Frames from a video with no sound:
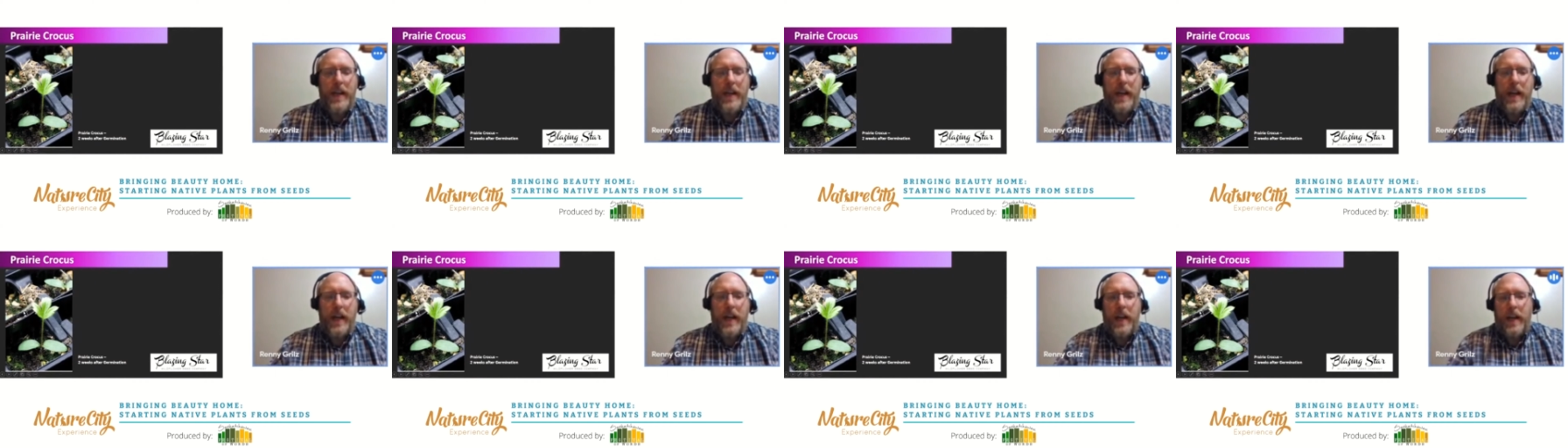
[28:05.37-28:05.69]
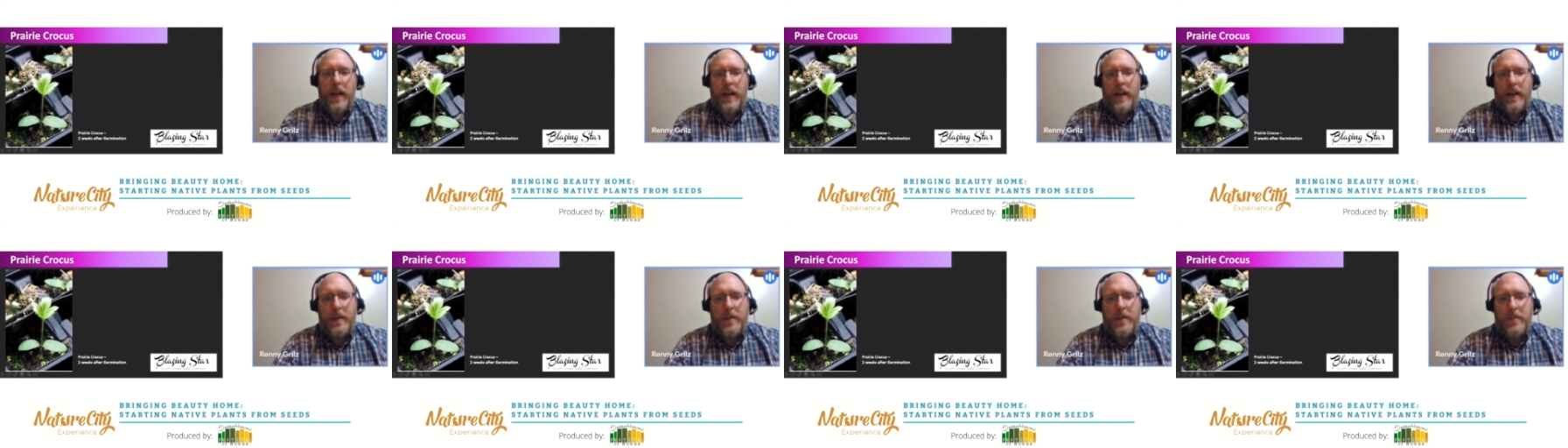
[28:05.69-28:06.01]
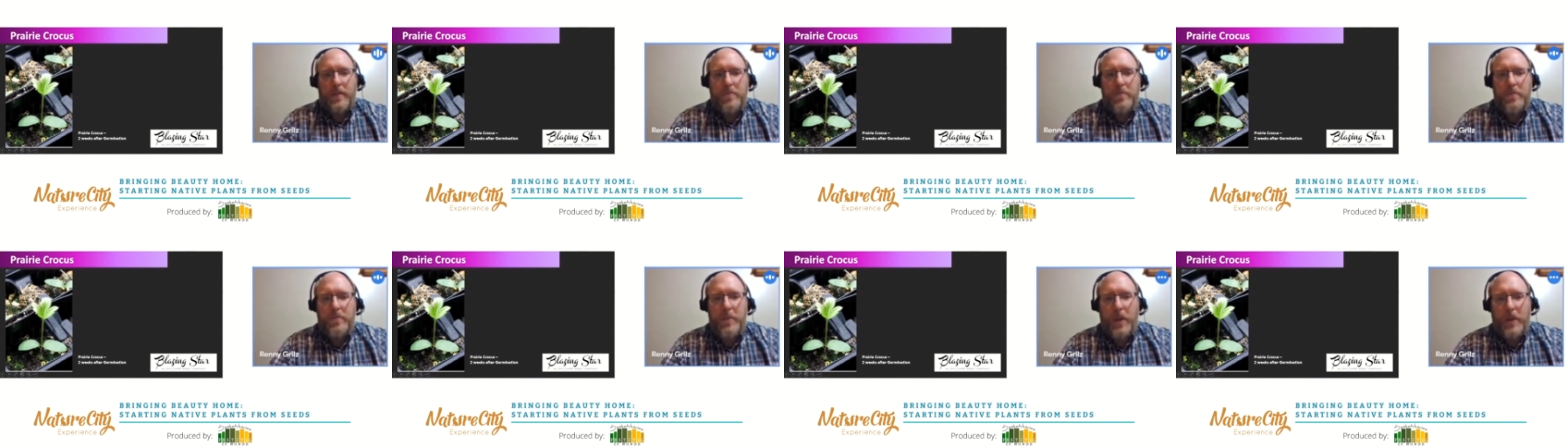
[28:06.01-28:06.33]

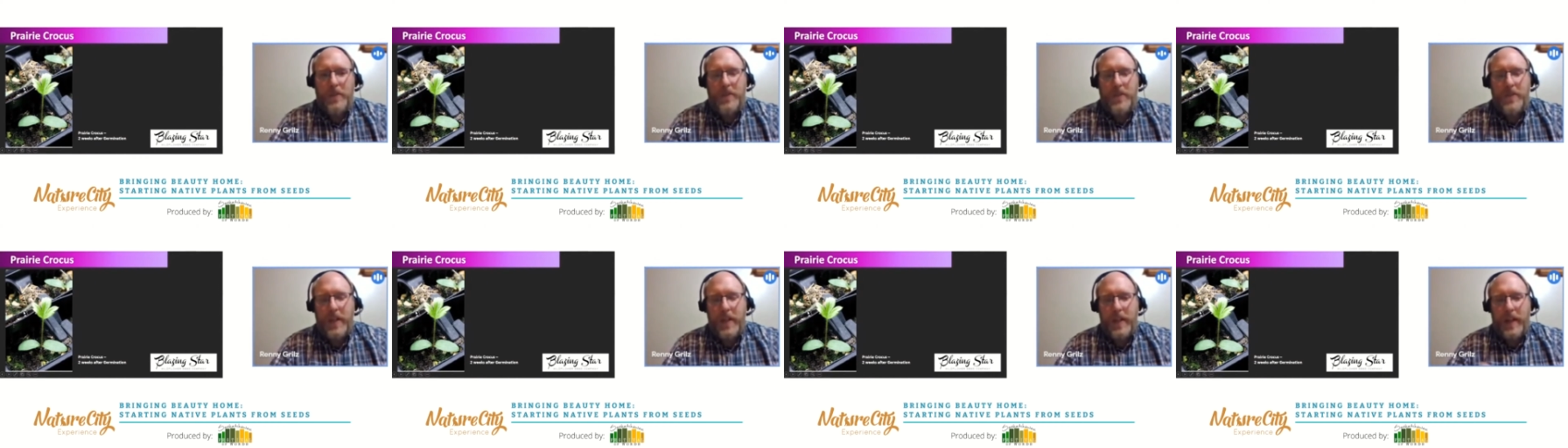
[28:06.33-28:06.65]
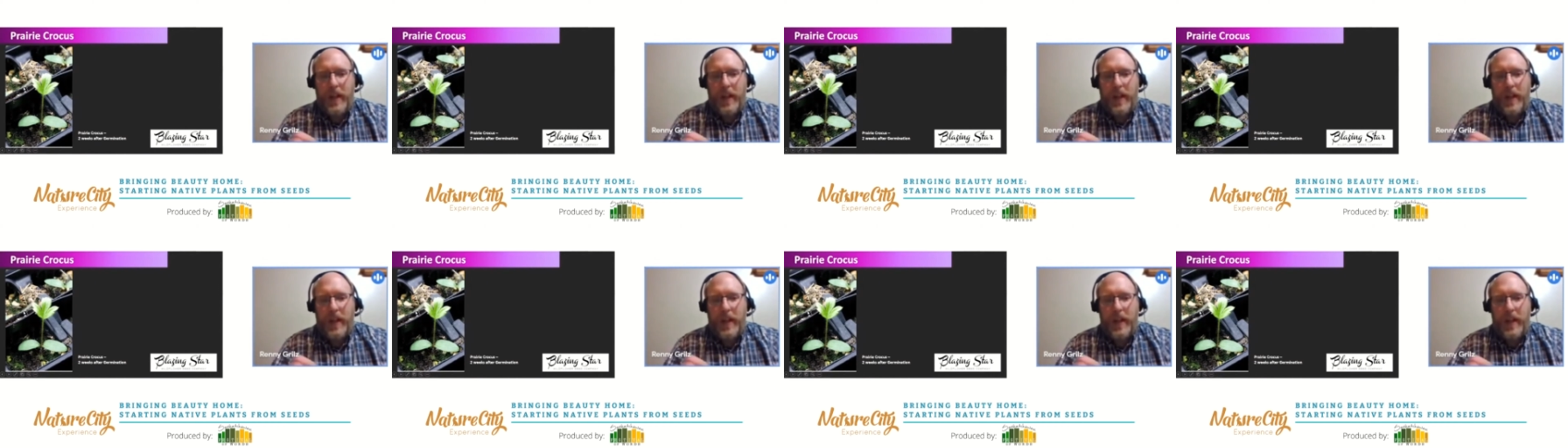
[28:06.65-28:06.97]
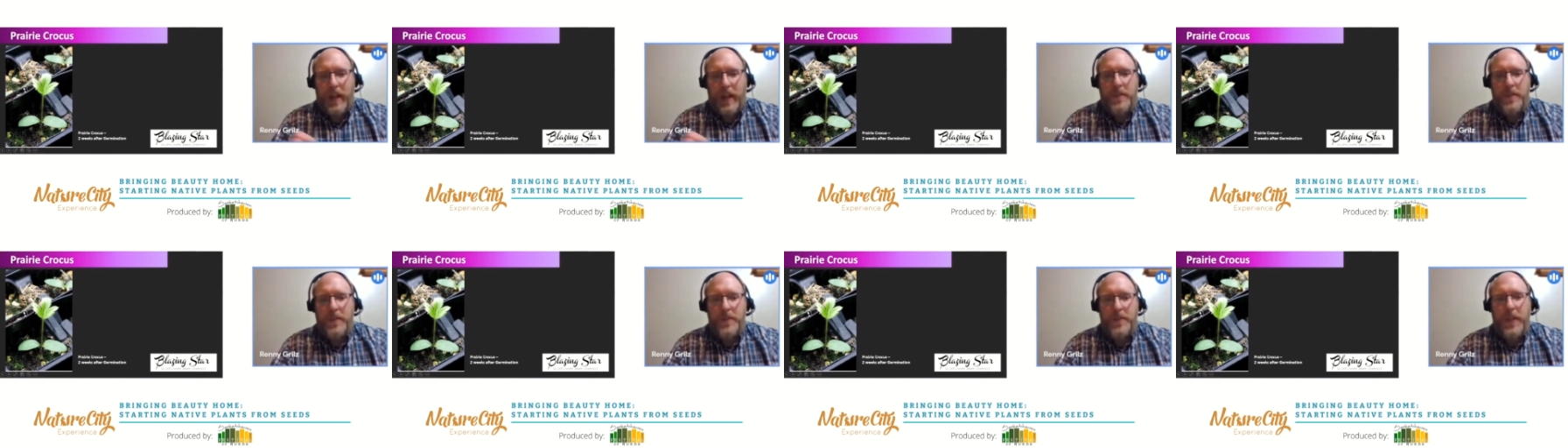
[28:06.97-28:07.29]
You can see that awn
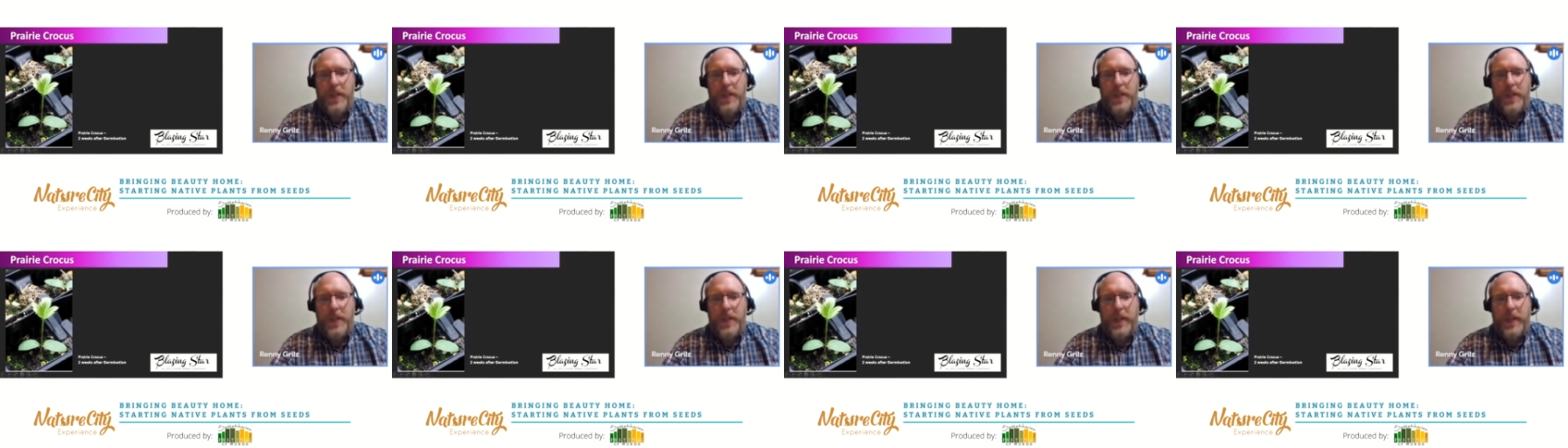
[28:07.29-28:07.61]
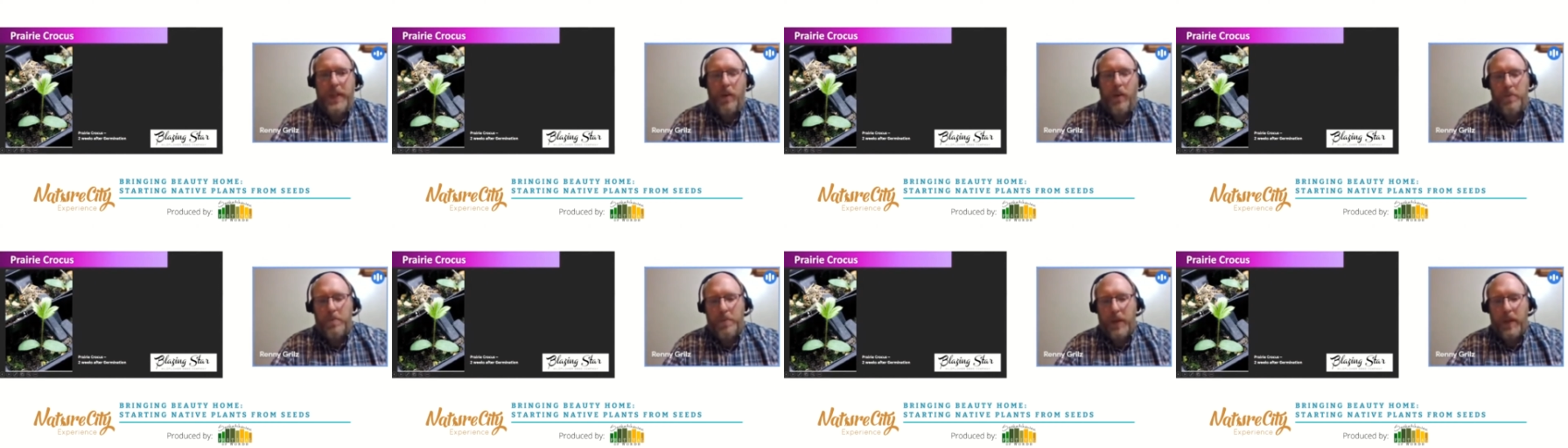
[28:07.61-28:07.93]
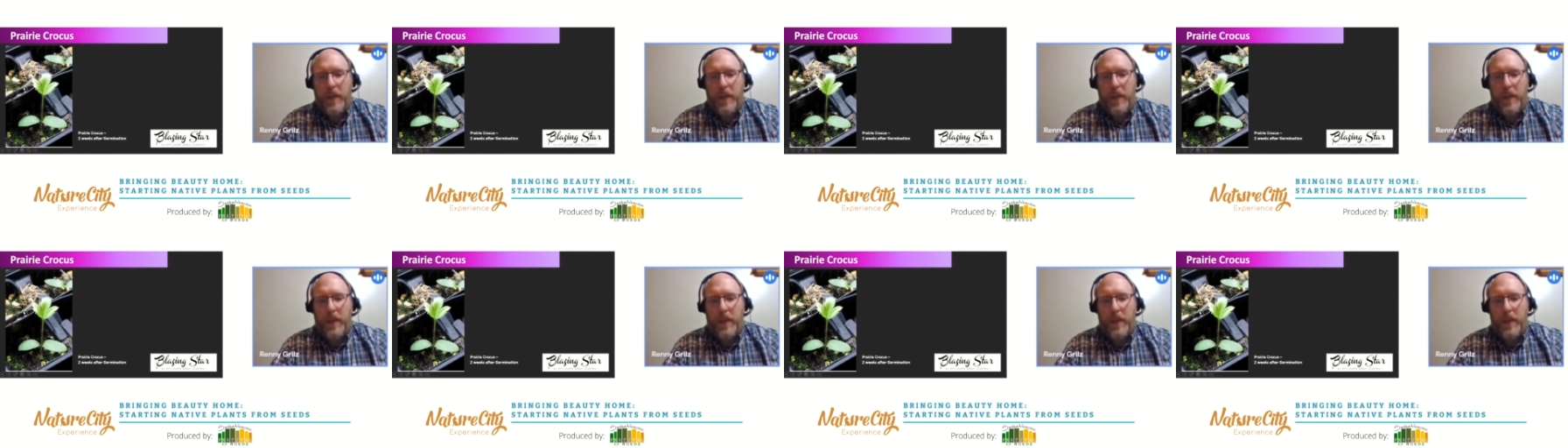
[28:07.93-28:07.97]
still sticking out,